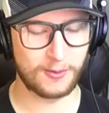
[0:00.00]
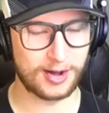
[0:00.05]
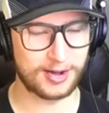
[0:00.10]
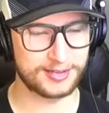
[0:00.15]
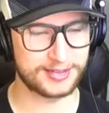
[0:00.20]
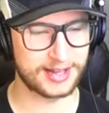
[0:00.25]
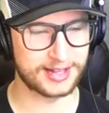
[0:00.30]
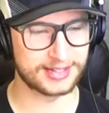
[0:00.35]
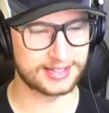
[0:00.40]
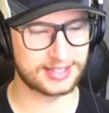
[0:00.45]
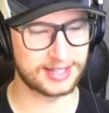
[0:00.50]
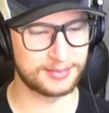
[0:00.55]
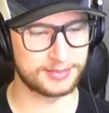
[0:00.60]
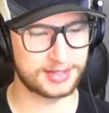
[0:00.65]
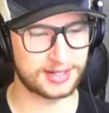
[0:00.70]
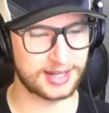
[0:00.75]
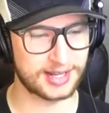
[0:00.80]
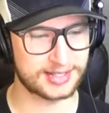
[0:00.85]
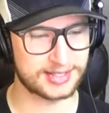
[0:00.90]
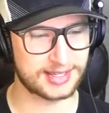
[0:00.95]
Well then, sim
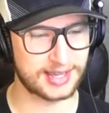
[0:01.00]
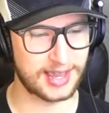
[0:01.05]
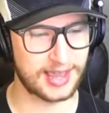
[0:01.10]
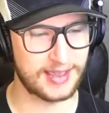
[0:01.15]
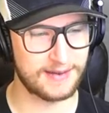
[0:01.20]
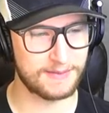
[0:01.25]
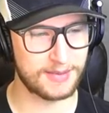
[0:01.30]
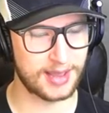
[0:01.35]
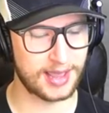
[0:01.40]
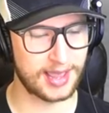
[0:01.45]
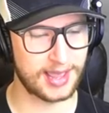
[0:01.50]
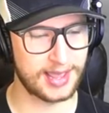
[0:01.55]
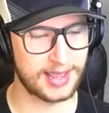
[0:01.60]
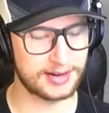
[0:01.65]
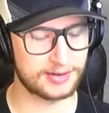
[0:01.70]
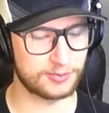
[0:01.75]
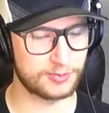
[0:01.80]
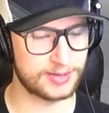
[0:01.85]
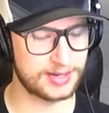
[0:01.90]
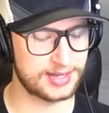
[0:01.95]
to next game,
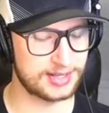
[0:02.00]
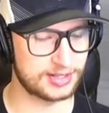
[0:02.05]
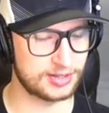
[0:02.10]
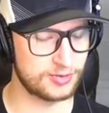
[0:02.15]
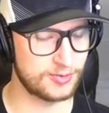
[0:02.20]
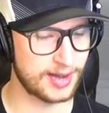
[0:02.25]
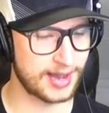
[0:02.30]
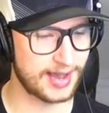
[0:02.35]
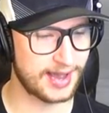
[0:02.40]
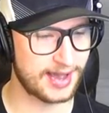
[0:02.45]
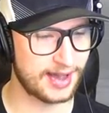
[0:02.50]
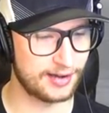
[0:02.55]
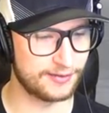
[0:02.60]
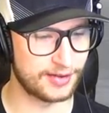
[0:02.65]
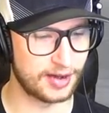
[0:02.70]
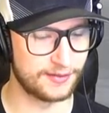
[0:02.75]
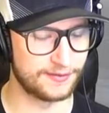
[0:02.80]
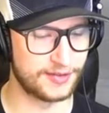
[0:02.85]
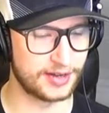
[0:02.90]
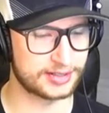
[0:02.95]
and we do
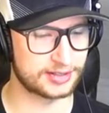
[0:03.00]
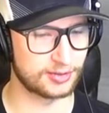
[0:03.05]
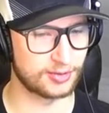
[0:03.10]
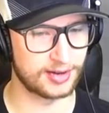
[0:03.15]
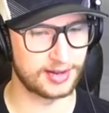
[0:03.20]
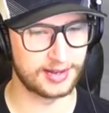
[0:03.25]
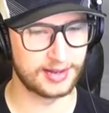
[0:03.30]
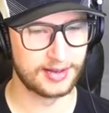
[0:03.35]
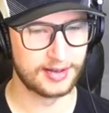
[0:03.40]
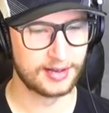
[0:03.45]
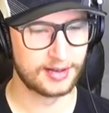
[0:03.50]
have a victory